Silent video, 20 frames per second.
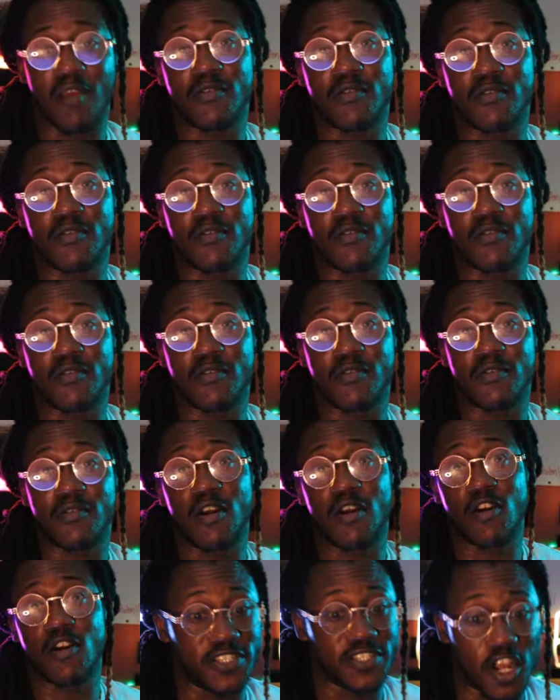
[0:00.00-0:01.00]
are, are being
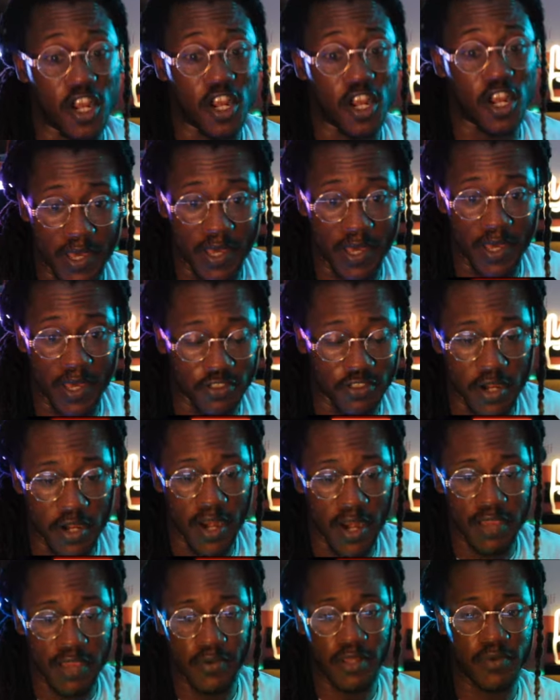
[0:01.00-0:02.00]
talked about on Twitter, right?
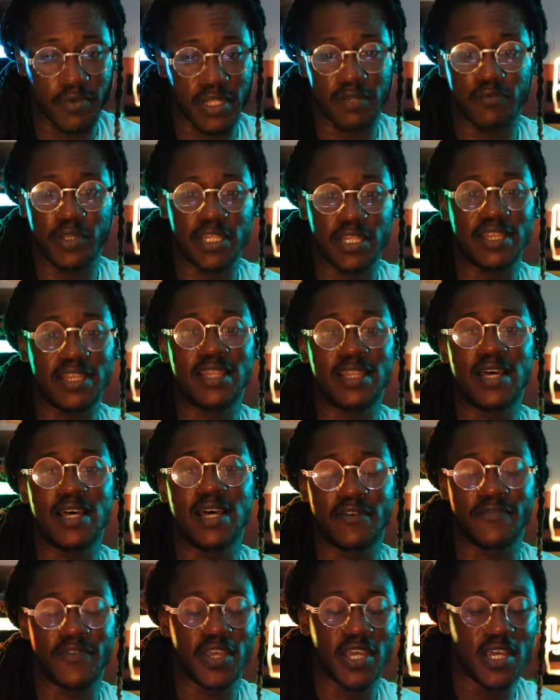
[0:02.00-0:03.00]
We, we we
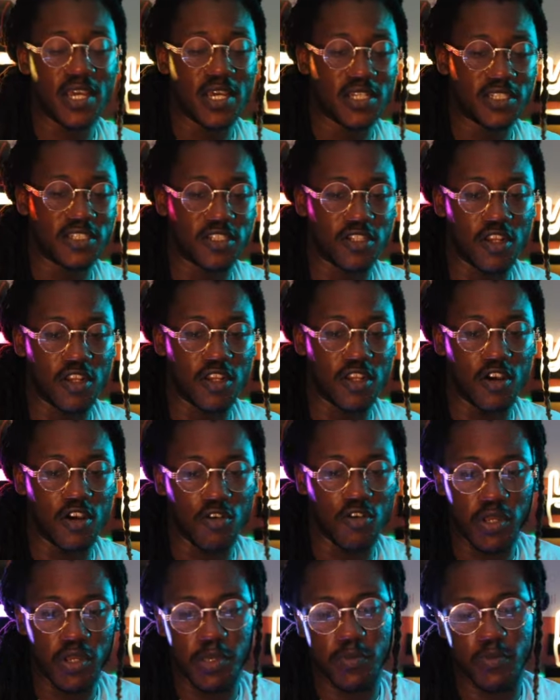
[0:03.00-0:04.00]
love to know
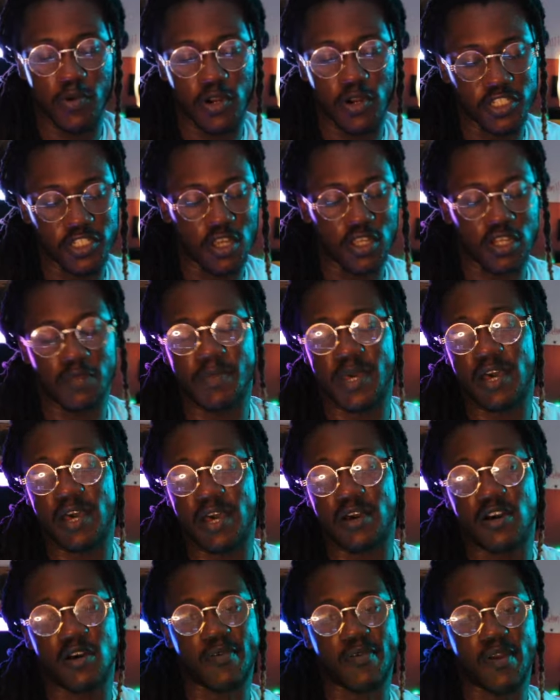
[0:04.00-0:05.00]
what people are talking about
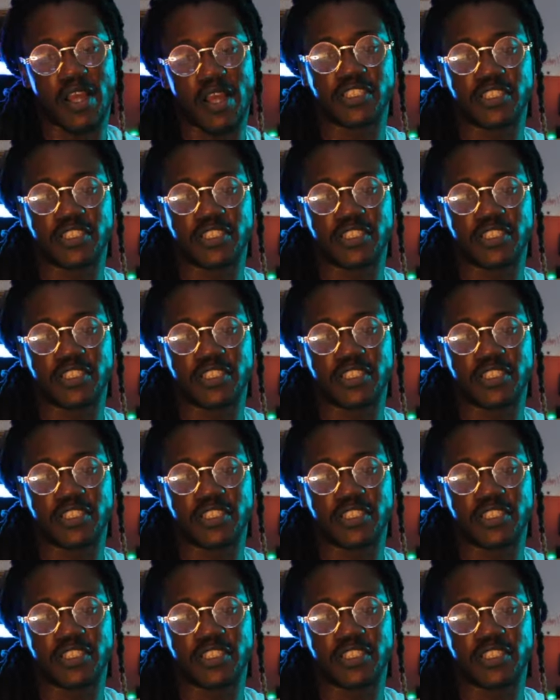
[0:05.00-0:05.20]
a project,